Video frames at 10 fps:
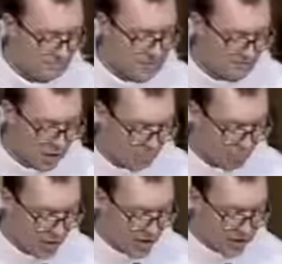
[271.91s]
of our
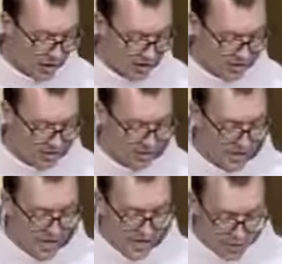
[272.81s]
prayer.
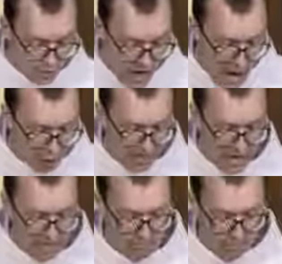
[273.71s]
In drought, we
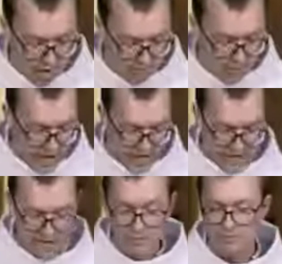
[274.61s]
pay, pray for
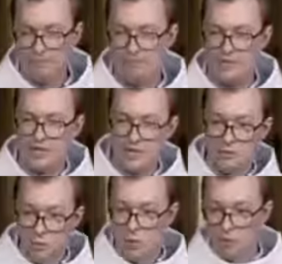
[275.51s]
rain.
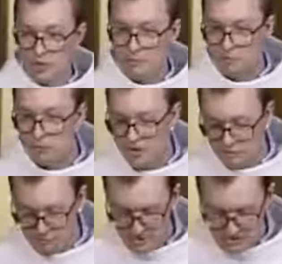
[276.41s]
In war, we pray
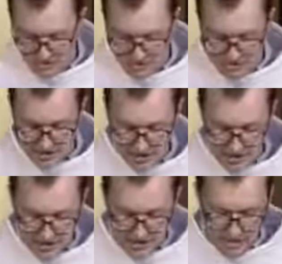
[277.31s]
for peace.
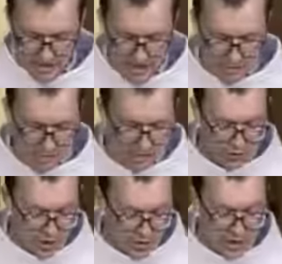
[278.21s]
In
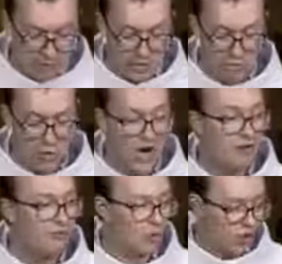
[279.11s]
frustration, we pray
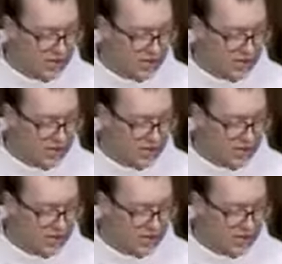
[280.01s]
for